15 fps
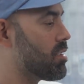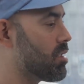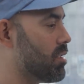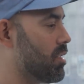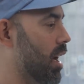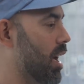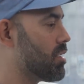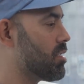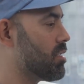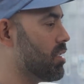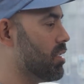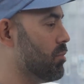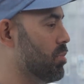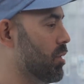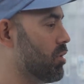That's the
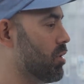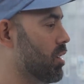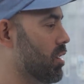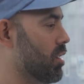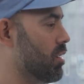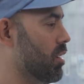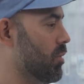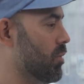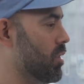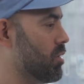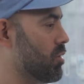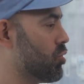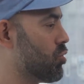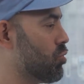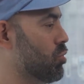ability of a
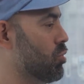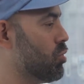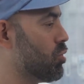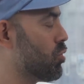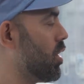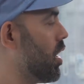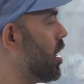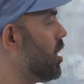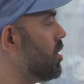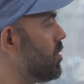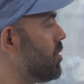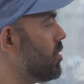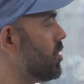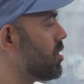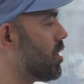true creative.
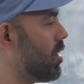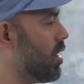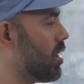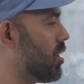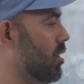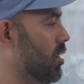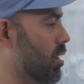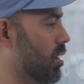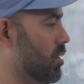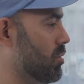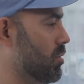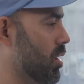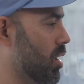It's like you know,